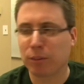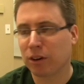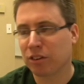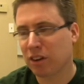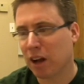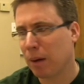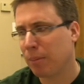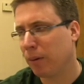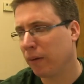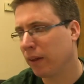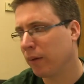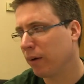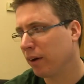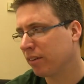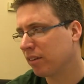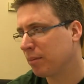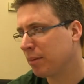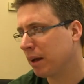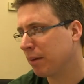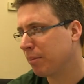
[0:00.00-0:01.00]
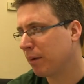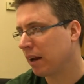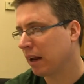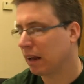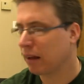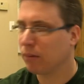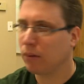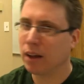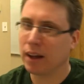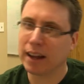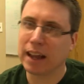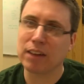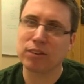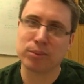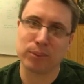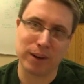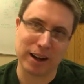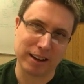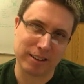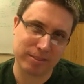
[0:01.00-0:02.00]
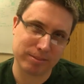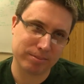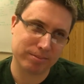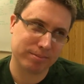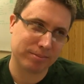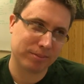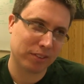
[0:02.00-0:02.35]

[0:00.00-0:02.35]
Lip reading: Workshop only wants to make money. Well, guess what?